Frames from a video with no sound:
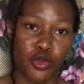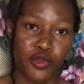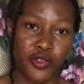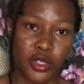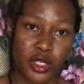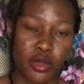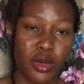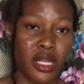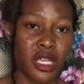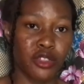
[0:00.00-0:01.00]
school fees,
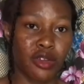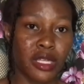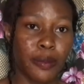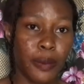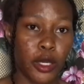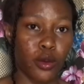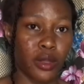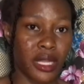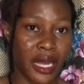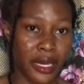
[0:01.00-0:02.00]
you can actually pay
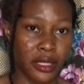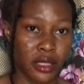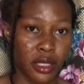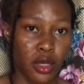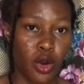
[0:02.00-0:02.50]
online,